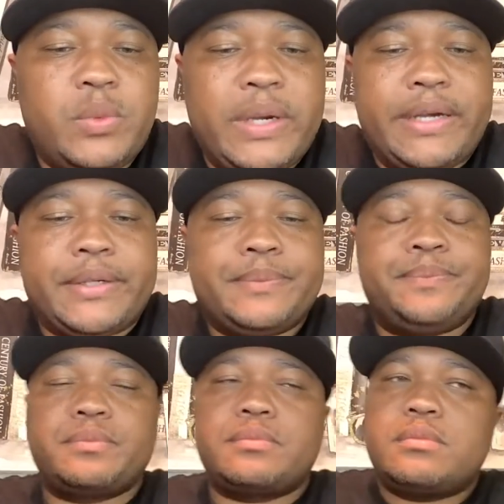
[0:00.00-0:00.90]
where
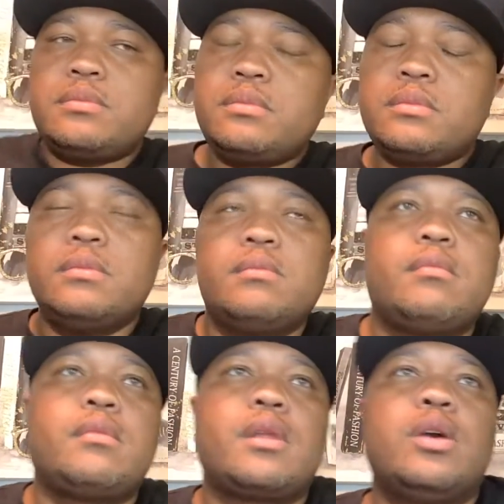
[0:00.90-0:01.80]

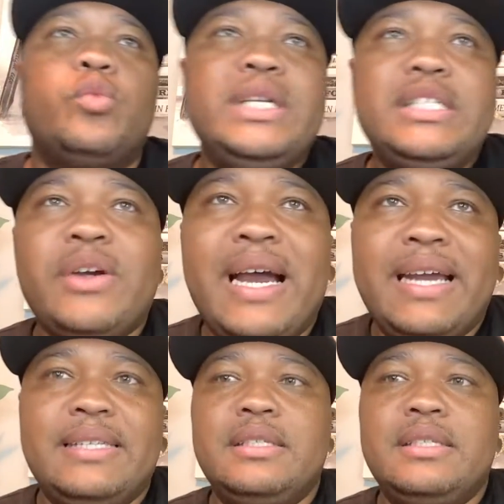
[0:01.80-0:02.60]
we trying